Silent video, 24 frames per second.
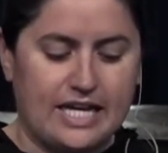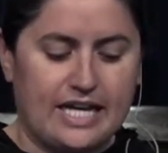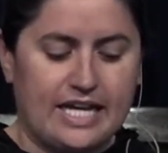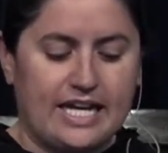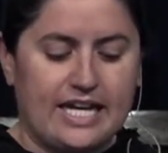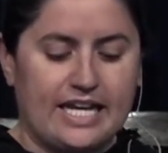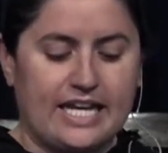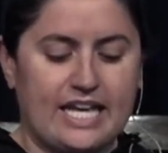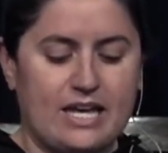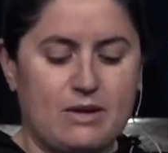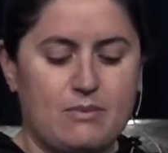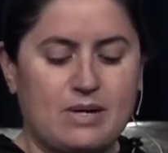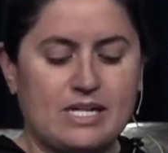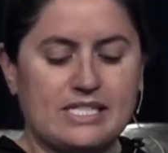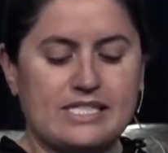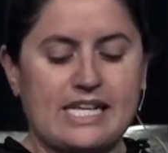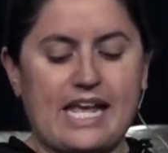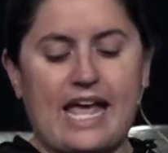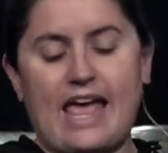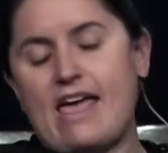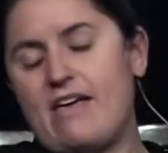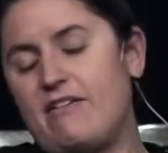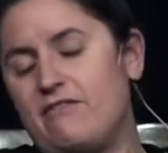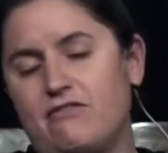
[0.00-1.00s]
He was
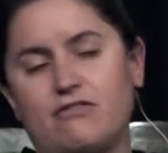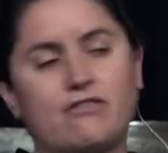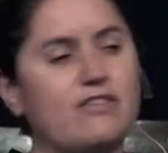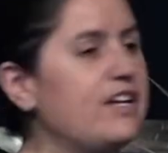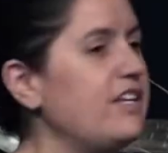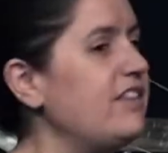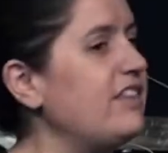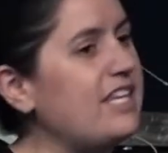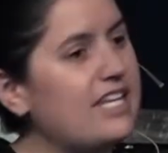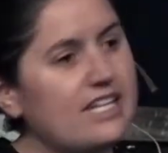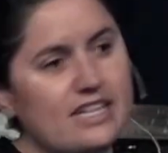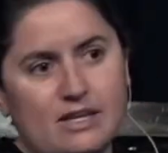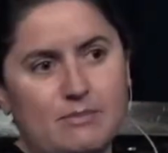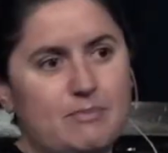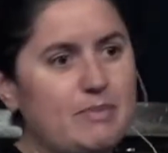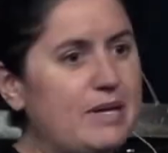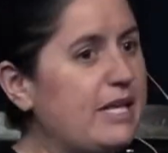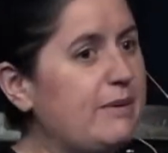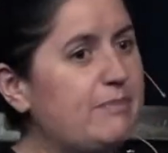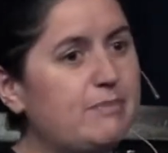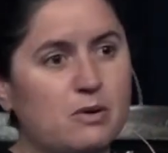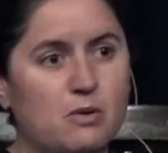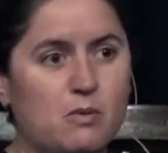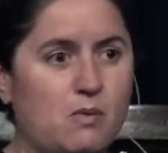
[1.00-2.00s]
everything the
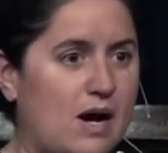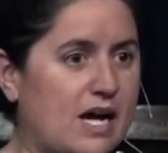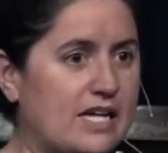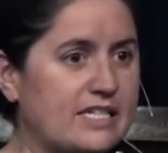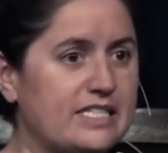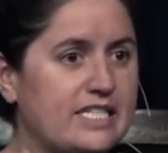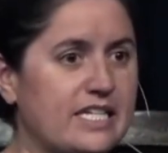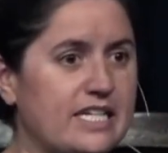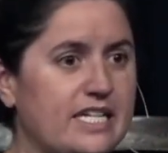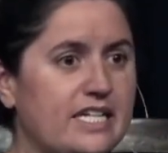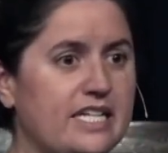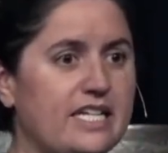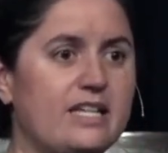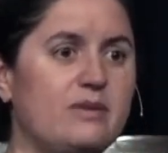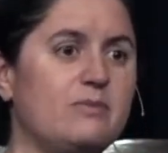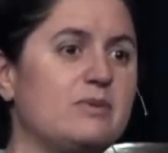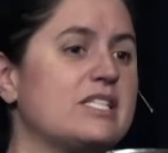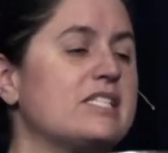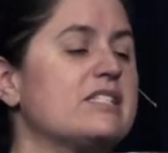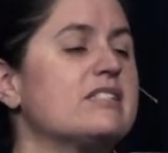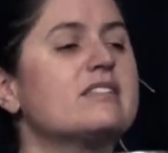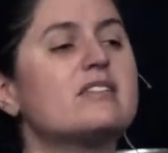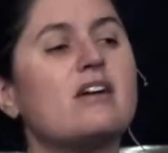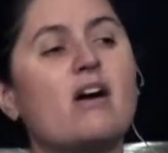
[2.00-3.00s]
people wanted. He
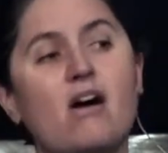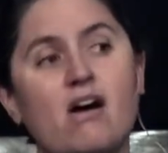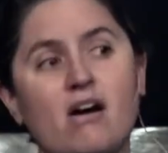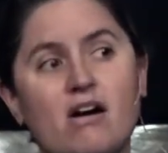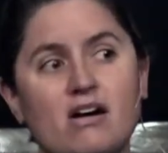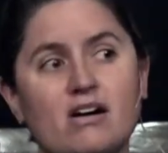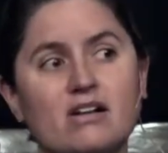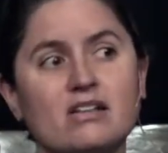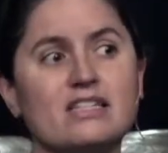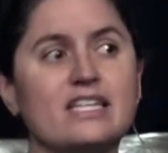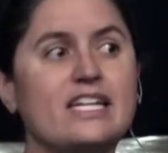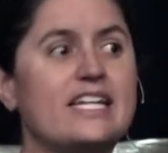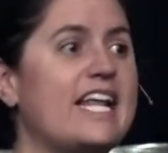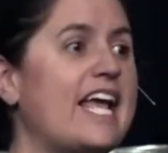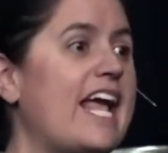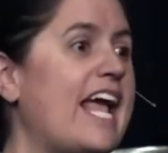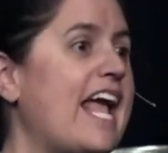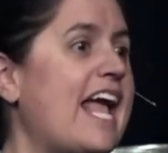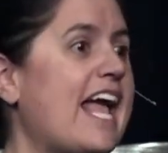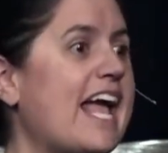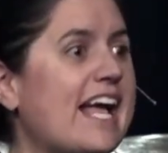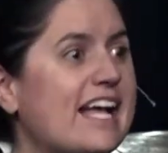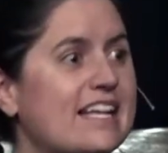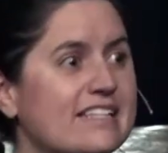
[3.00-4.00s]
was tall and
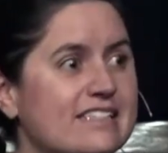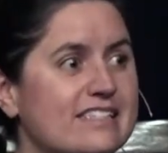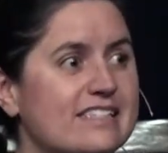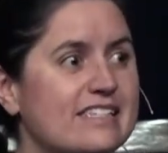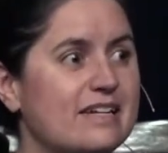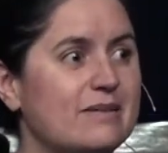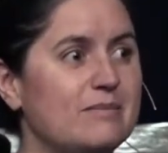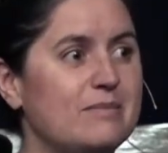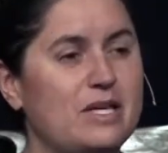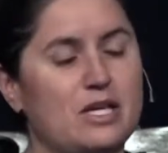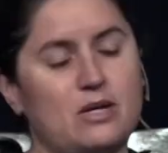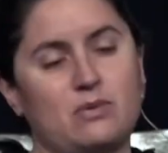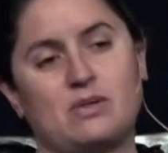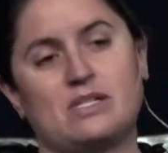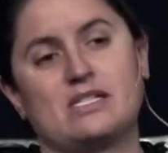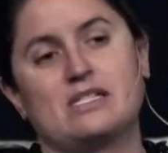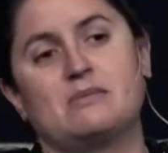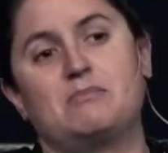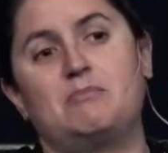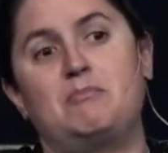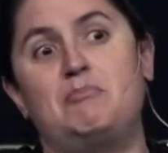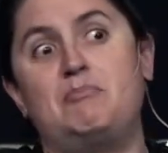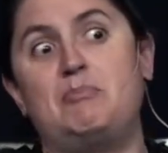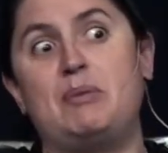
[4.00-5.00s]
handsome. He was
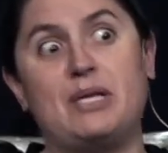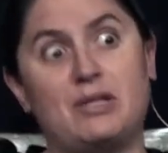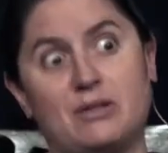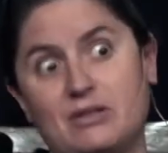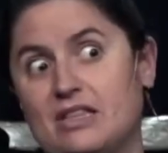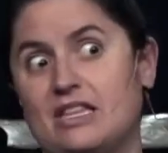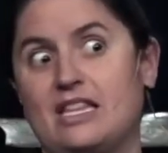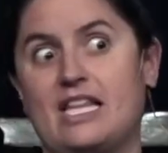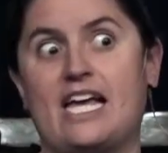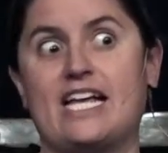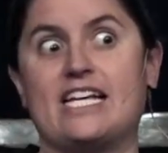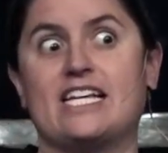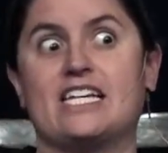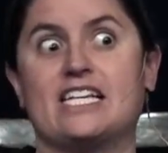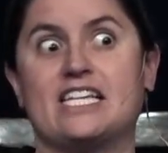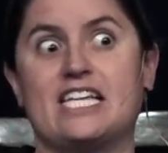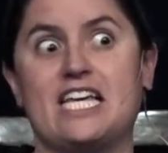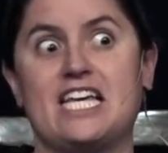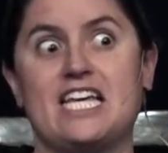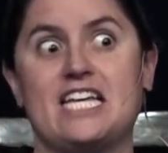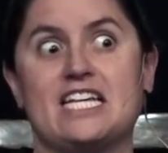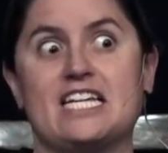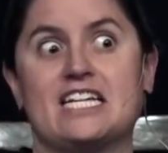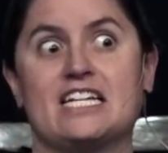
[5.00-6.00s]
built like a
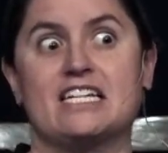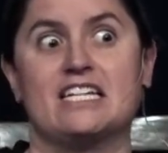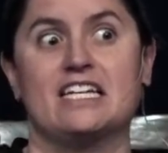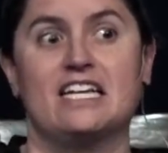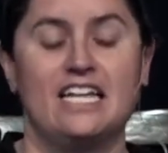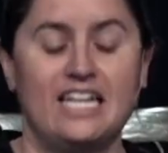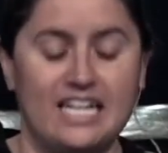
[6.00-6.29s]
king.